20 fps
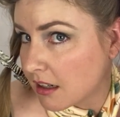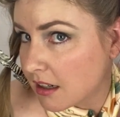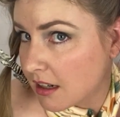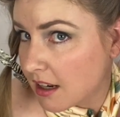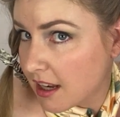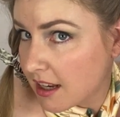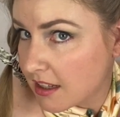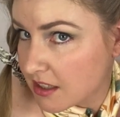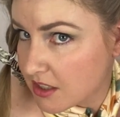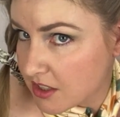
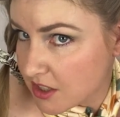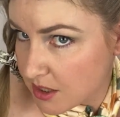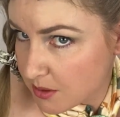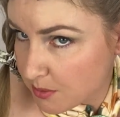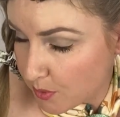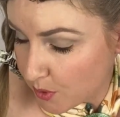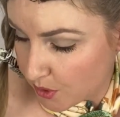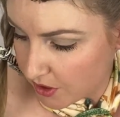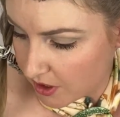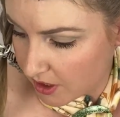and
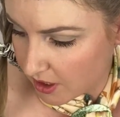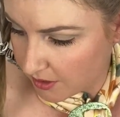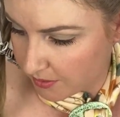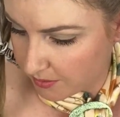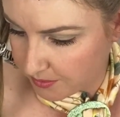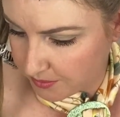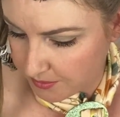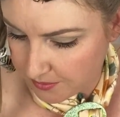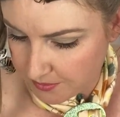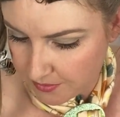smoothing.
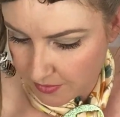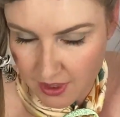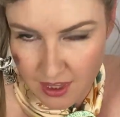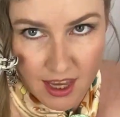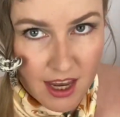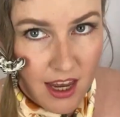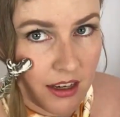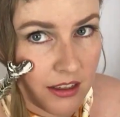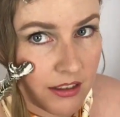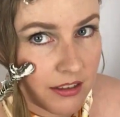
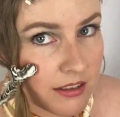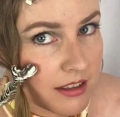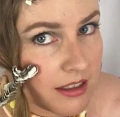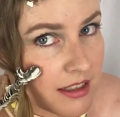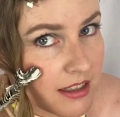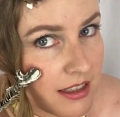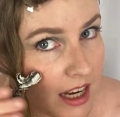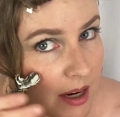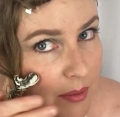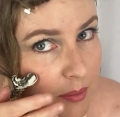Okay,
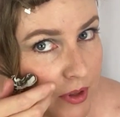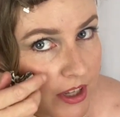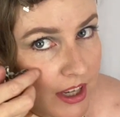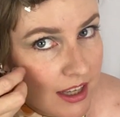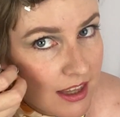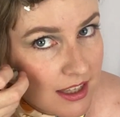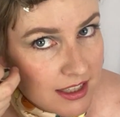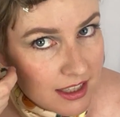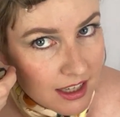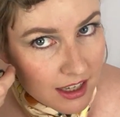same on the
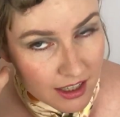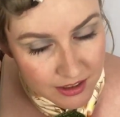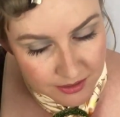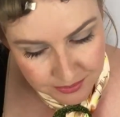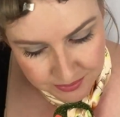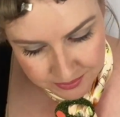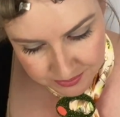other side.